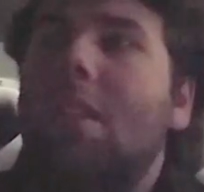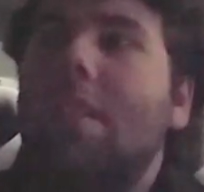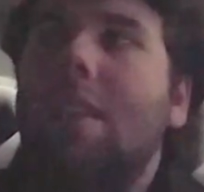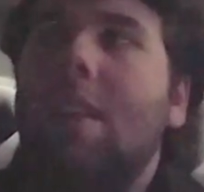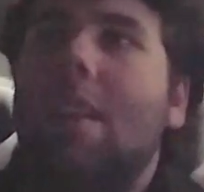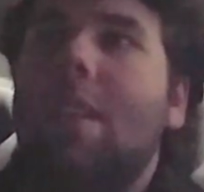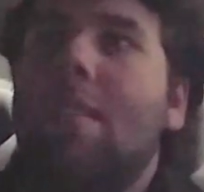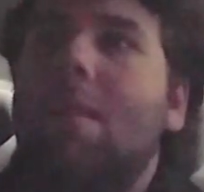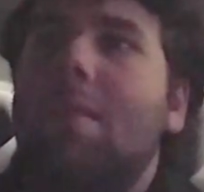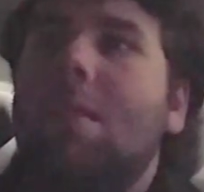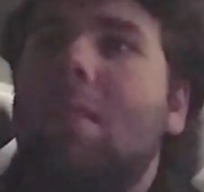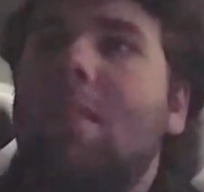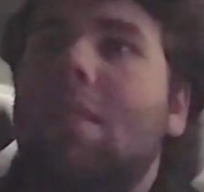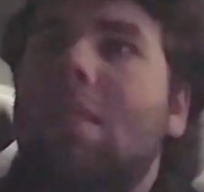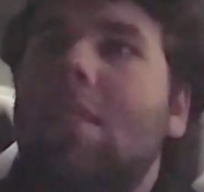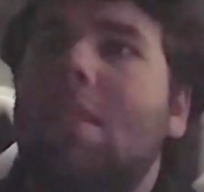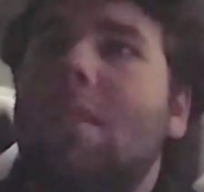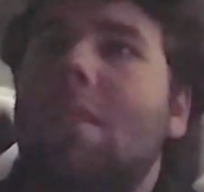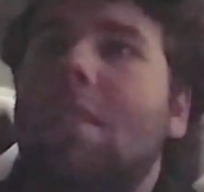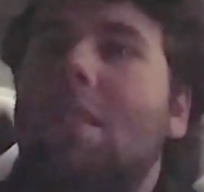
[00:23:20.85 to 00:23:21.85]
Like,
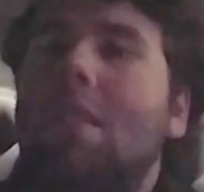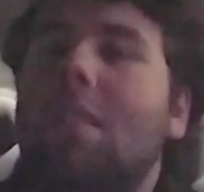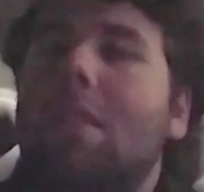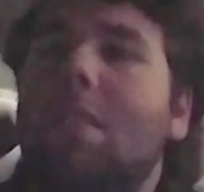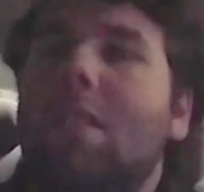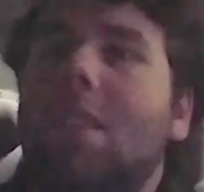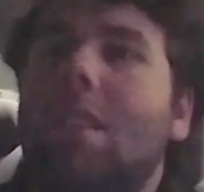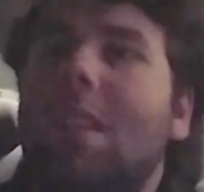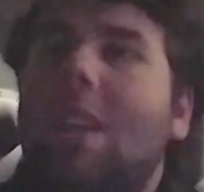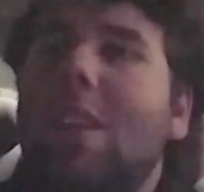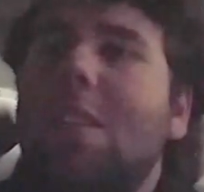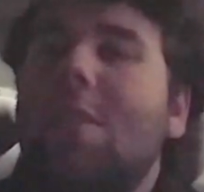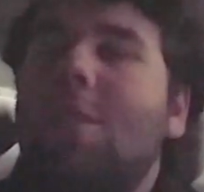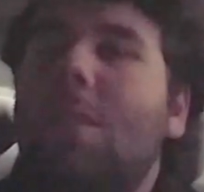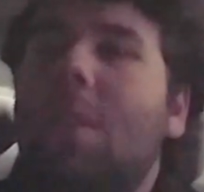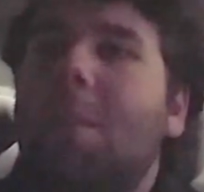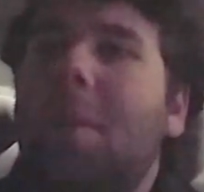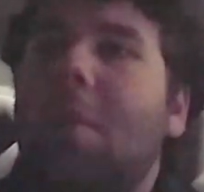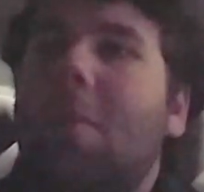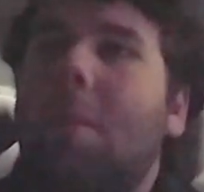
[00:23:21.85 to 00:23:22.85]
the last
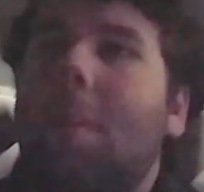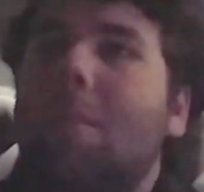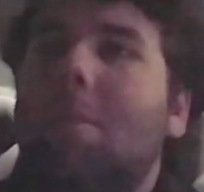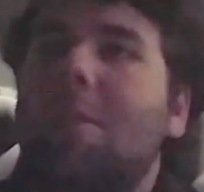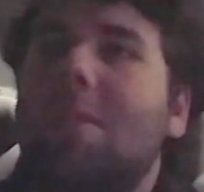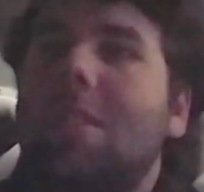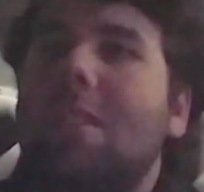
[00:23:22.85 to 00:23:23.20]
film I remember